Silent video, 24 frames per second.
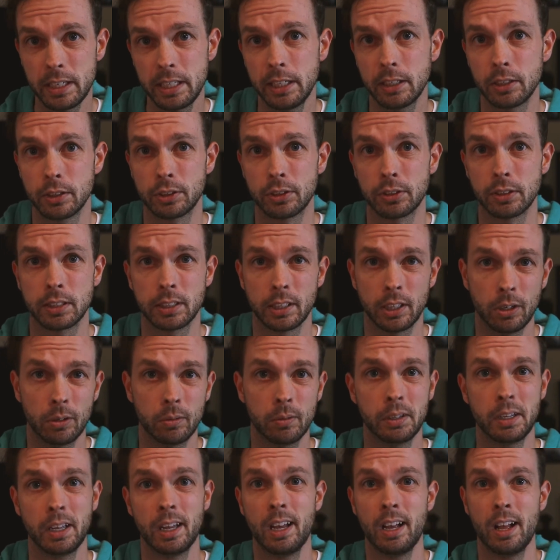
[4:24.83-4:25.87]
years or so.
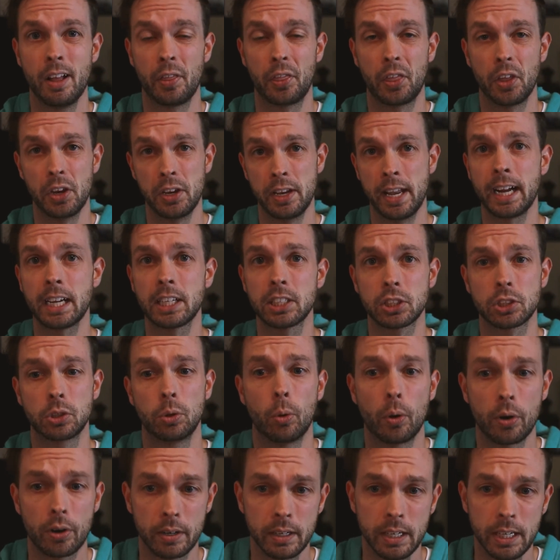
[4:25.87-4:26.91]
The next
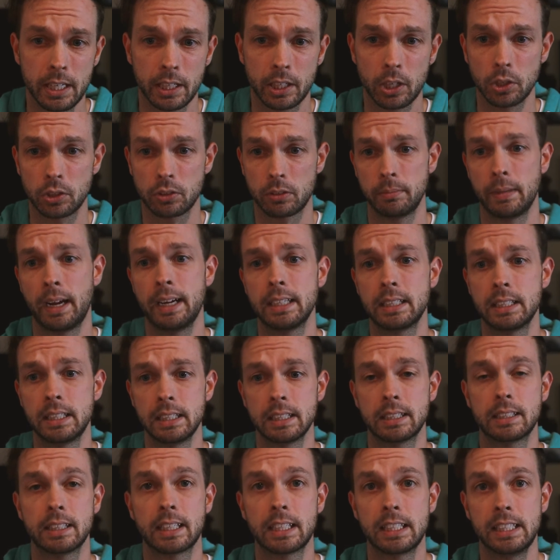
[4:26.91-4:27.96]
quarter goes from
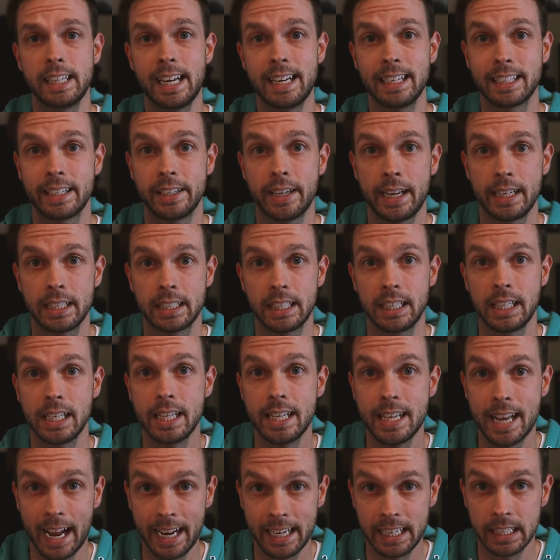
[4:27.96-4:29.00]
1968 to
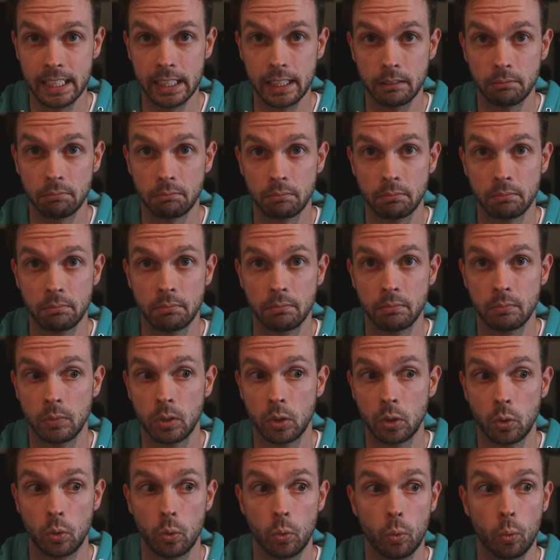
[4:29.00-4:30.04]
1990.
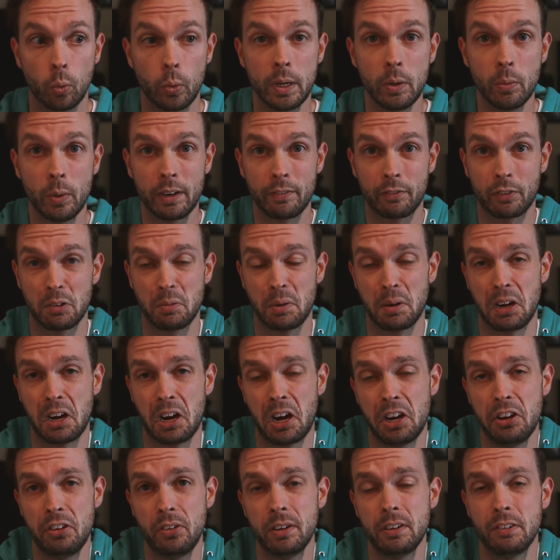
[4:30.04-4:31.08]
We went from
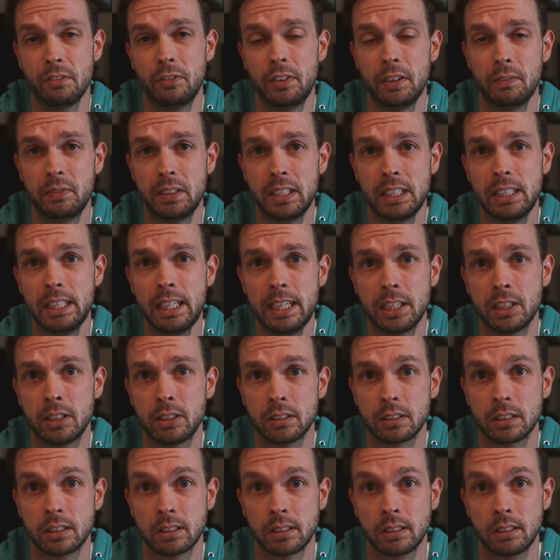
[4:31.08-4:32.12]
150
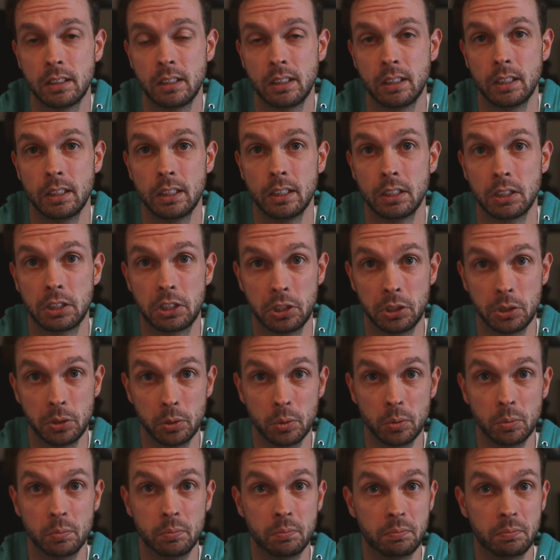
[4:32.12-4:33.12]
years to